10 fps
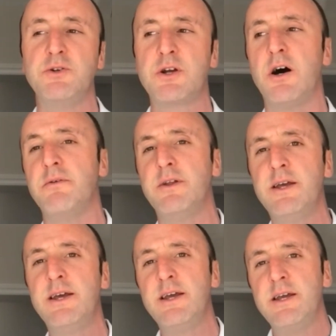
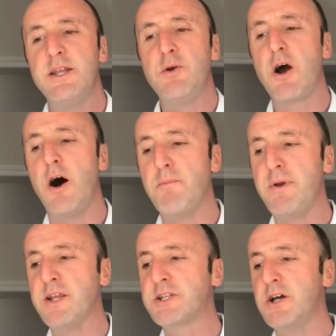You can't
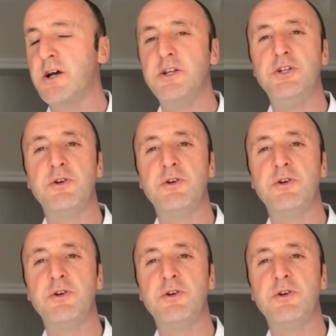be as certain as